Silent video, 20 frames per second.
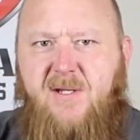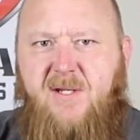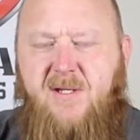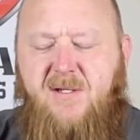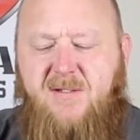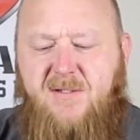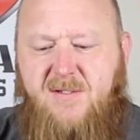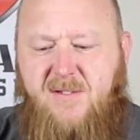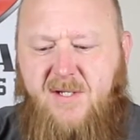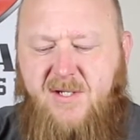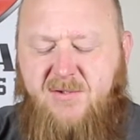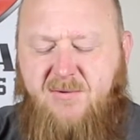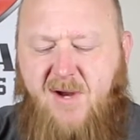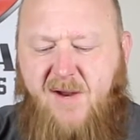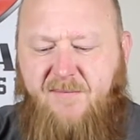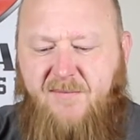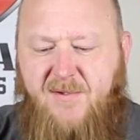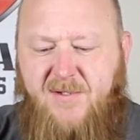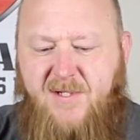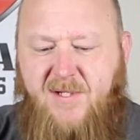these
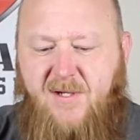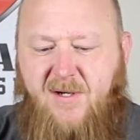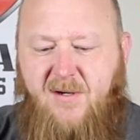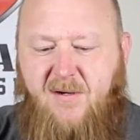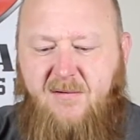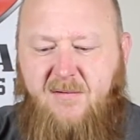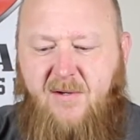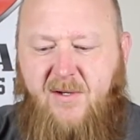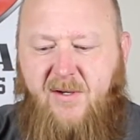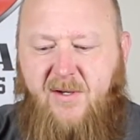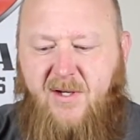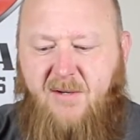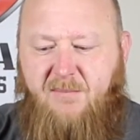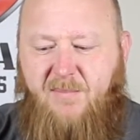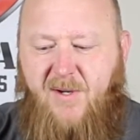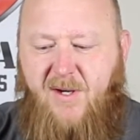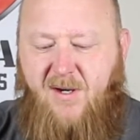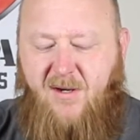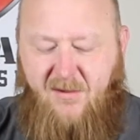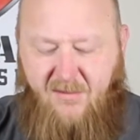rifles here and you
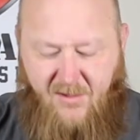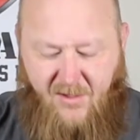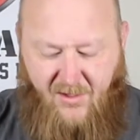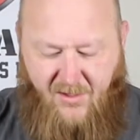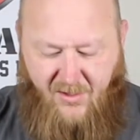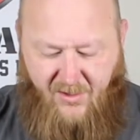compare,